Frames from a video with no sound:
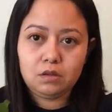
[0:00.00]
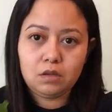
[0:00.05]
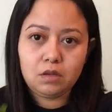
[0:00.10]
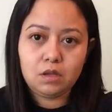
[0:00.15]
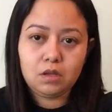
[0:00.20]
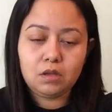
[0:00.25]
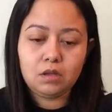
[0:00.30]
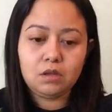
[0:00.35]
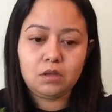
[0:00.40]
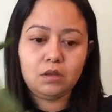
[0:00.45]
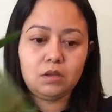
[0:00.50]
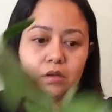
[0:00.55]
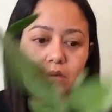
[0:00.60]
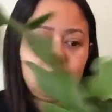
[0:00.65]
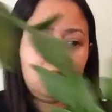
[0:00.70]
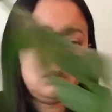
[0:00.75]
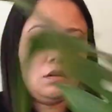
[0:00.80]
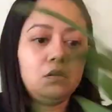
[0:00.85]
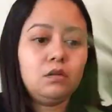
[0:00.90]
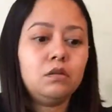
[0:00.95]

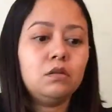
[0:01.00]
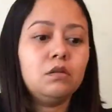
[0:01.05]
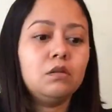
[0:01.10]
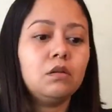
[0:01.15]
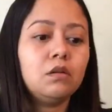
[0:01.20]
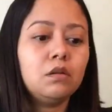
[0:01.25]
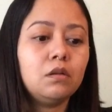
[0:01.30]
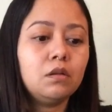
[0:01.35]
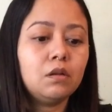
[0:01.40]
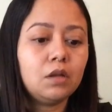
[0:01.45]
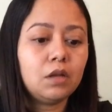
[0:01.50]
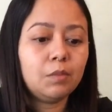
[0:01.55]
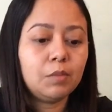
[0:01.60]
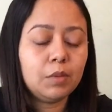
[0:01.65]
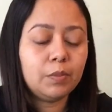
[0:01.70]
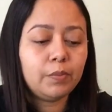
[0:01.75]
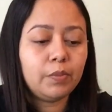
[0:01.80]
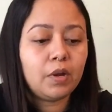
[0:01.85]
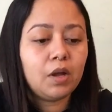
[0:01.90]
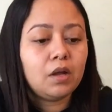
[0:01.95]
and I'm gonna
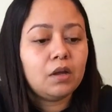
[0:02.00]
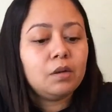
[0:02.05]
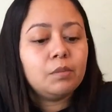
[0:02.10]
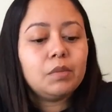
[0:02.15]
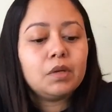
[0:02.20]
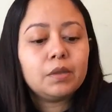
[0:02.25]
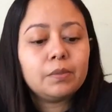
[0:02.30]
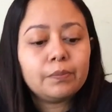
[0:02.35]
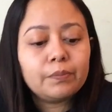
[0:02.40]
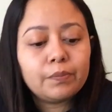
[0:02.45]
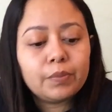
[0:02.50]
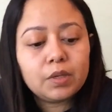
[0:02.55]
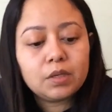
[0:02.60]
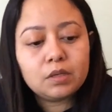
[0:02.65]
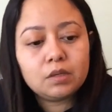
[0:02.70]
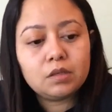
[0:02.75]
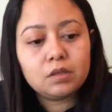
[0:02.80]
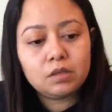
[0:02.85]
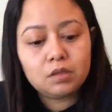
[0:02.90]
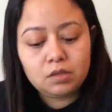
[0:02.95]
pot him up.
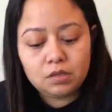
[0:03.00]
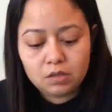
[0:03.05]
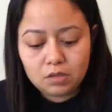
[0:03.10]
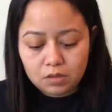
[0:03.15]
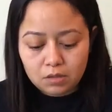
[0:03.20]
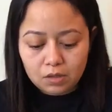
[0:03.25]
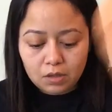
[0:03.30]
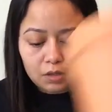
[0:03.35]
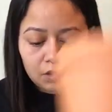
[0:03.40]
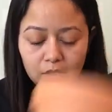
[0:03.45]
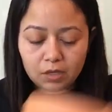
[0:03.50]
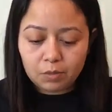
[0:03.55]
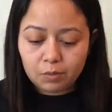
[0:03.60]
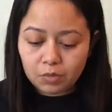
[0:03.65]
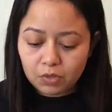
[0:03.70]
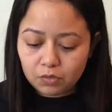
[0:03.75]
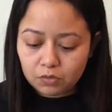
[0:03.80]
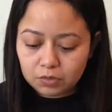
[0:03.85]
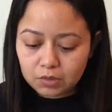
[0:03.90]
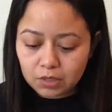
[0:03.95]
I think I'm
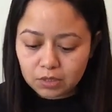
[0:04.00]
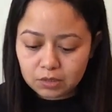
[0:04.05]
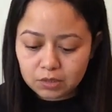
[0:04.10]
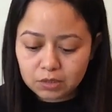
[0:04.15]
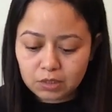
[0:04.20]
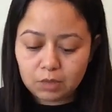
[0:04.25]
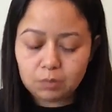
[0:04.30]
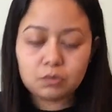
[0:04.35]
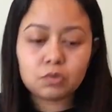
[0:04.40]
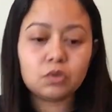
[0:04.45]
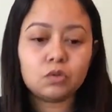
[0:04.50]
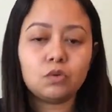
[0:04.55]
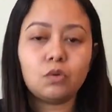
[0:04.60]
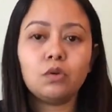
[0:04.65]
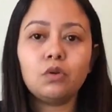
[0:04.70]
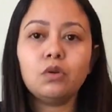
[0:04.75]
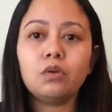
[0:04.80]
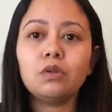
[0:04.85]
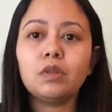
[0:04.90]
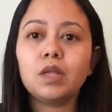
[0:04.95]
gonna use that same
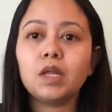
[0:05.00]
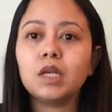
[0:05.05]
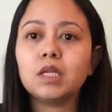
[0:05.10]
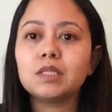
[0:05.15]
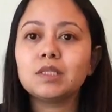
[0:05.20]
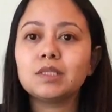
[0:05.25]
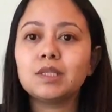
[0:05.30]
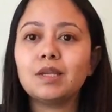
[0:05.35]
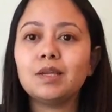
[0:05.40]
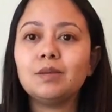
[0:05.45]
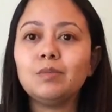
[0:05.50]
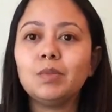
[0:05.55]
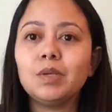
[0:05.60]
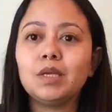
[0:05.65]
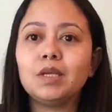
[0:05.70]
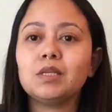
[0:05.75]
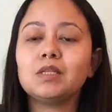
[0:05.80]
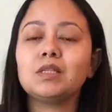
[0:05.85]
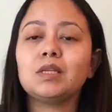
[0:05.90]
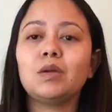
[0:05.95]
soil that it's in
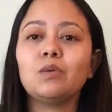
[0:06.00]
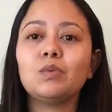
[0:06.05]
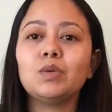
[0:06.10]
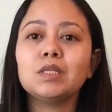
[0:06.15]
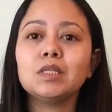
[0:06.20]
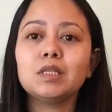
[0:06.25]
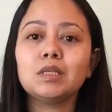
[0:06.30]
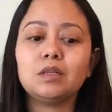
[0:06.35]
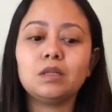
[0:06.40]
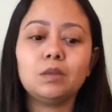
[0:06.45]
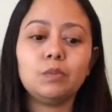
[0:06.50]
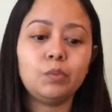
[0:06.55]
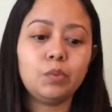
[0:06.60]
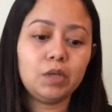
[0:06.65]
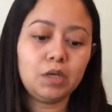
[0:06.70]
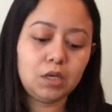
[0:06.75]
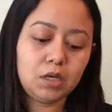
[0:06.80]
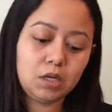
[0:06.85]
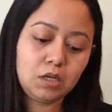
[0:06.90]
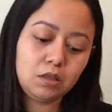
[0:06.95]
because I recently
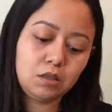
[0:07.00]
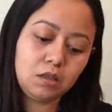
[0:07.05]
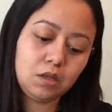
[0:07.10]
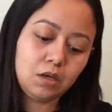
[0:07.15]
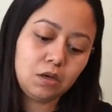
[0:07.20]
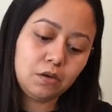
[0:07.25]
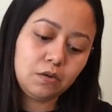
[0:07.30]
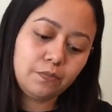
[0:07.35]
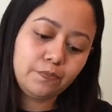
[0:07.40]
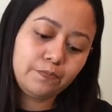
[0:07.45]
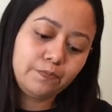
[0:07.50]
put it in there.